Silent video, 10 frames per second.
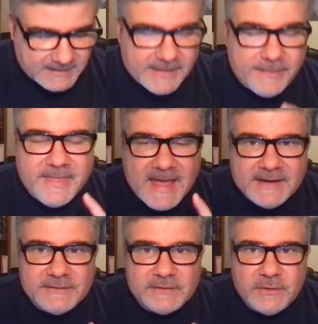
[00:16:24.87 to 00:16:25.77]
And
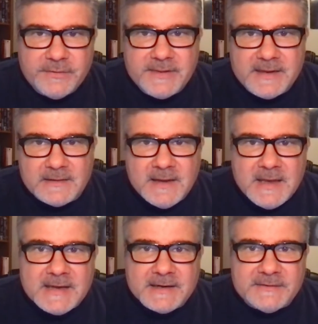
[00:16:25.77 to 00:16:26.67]
that is a good thing
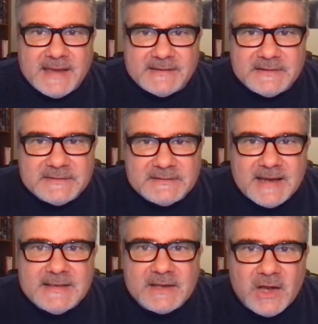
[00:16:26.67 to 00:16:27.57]
because that's a
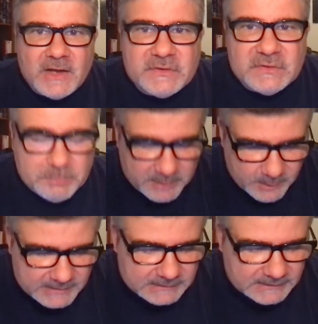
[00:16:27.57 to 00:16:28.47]
sign that God's
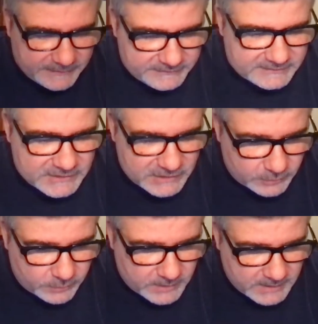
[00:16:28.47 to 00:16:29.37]
Spirit lives in
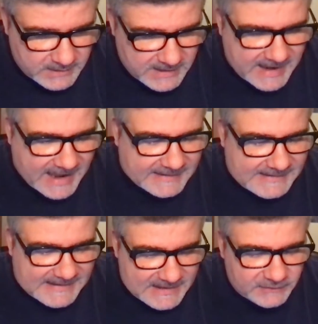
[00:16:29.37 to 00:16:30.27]
you and
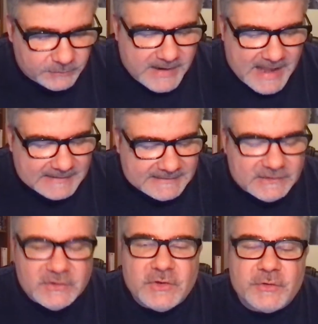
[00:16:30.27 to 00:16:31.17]
He is
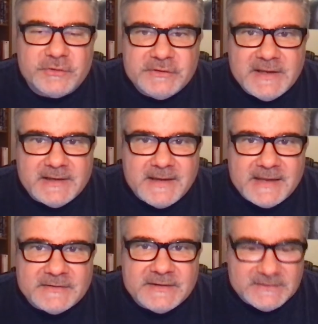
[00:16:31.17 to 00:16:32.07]
reacting to your sin.
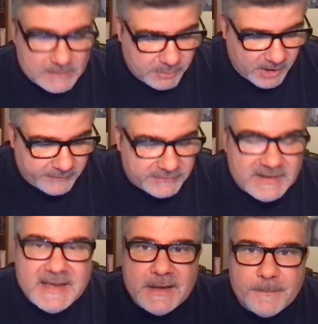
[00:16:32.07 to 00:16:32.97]
And since it bothers
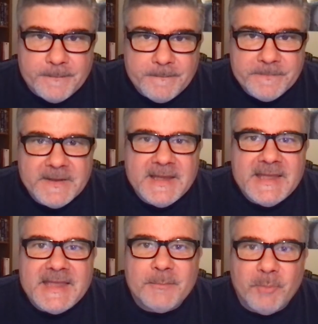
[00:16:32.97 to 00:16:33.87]
Him,
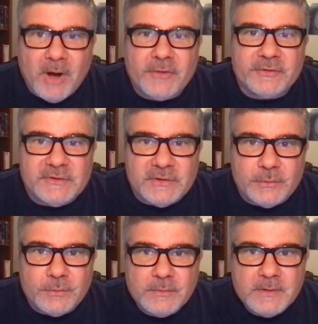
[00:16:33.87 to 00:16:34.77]
it bothers
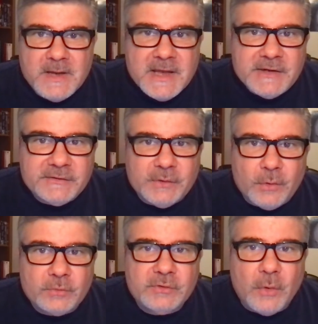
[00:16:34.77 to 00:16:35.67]
you.
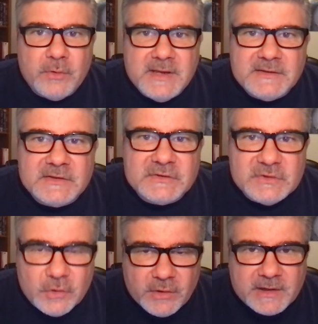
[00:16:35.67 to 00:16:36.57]
So don't get
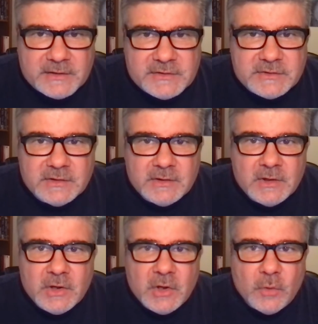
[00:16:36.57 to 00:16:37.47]
discouraged
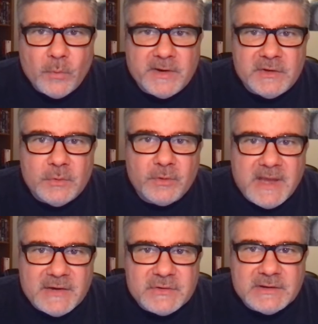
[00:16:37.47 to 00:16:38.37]
when you
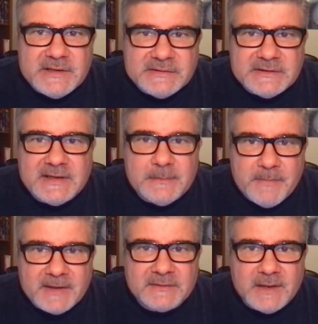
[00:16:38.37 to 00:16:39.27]
occasionally sin and
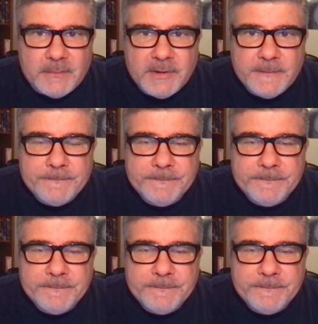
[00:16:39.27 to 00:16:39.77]
mess up.